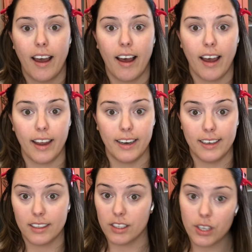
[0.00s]
I
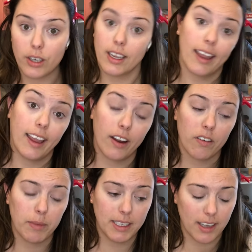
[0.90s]
needed to start taking care
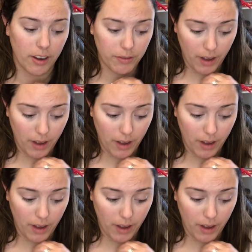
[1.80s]
of myself.